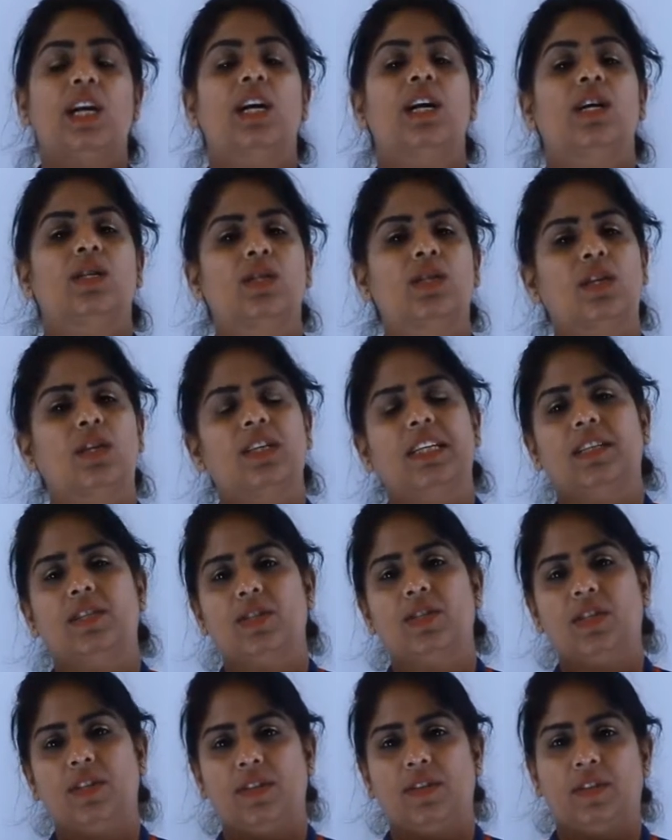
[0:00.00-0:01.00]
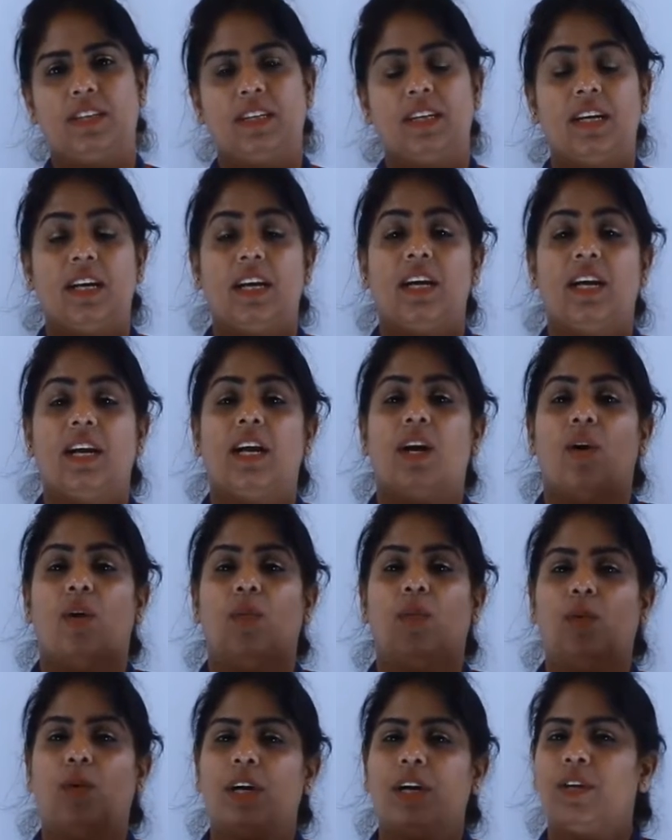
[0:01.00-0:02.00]
So, dear children,
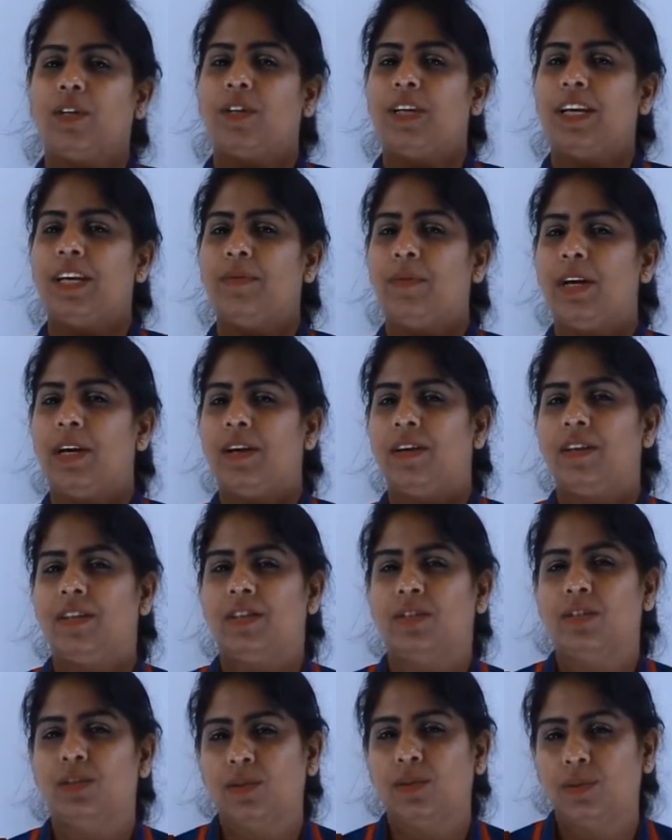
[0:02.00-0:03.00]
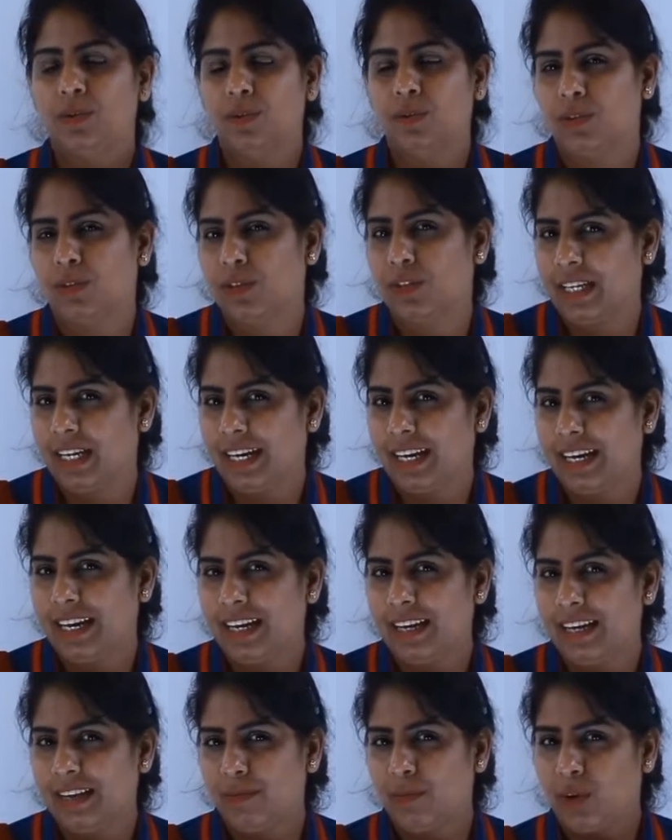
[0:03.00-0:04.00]
what do you think we are going to do today?
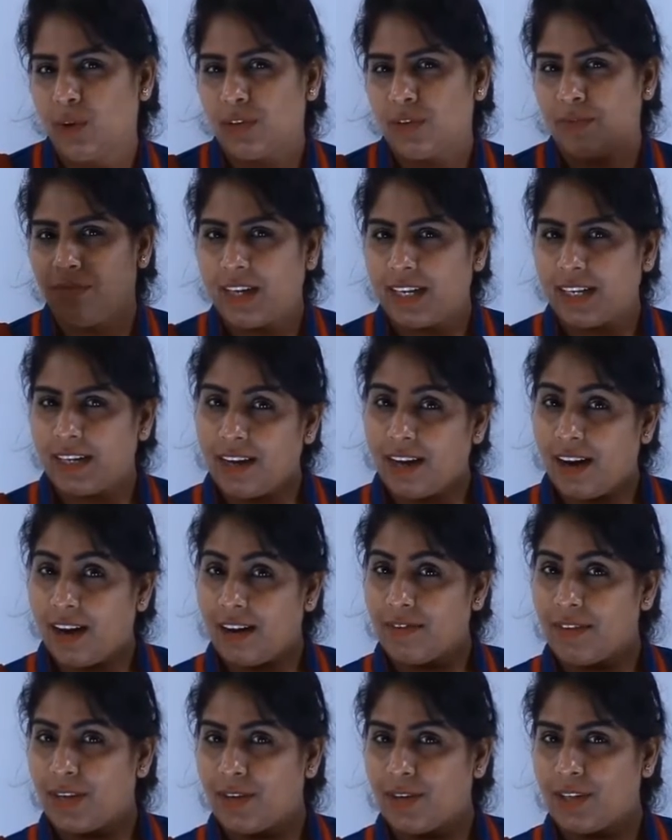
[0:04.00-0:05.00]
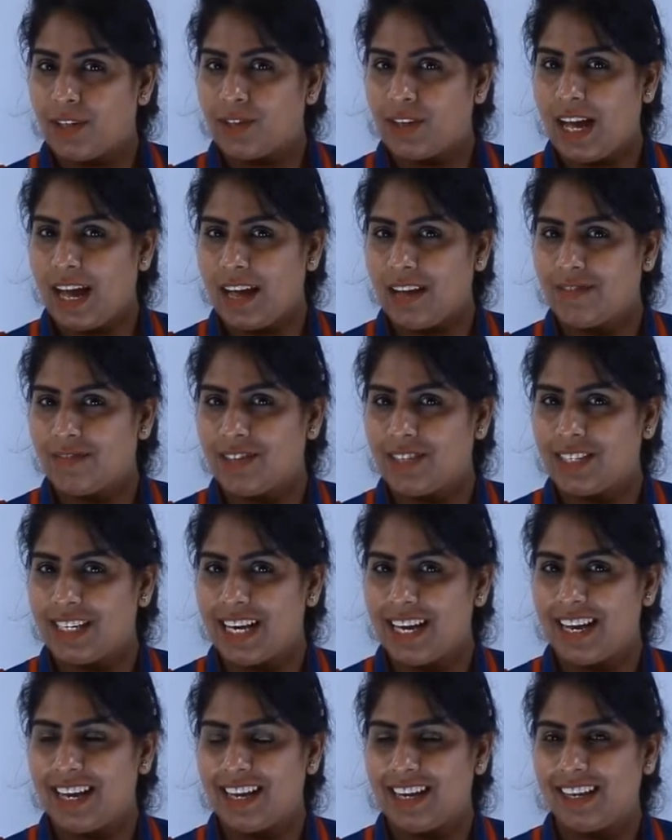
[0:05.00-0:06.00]
What fun are we going to have
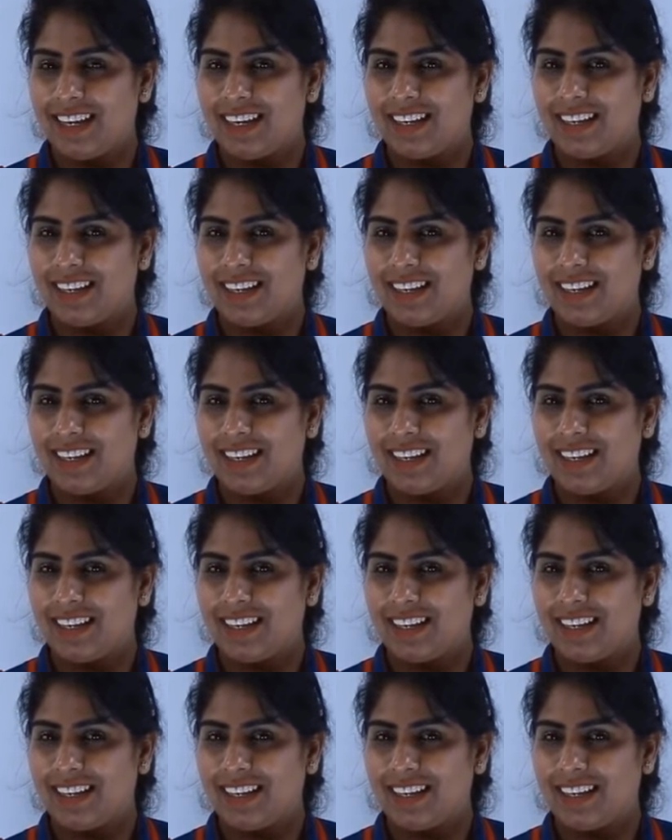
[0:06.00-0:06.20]
today?